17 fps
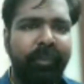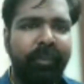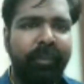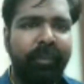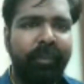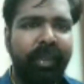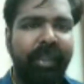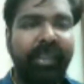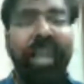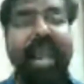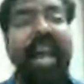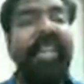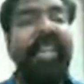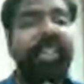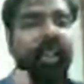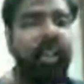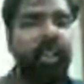they had
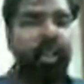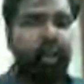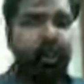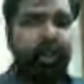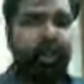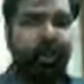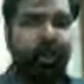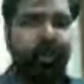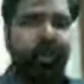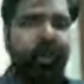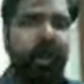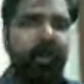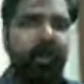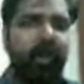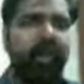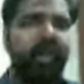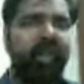certain
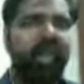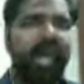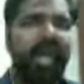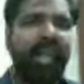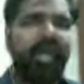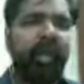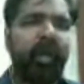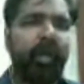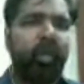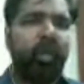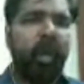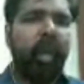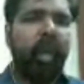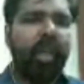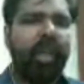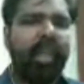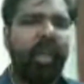superpowers, and the
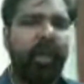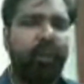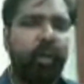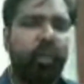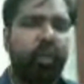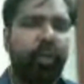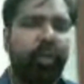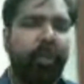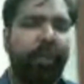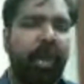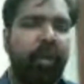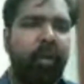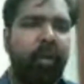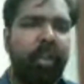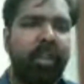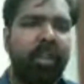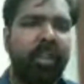quality of the superpowers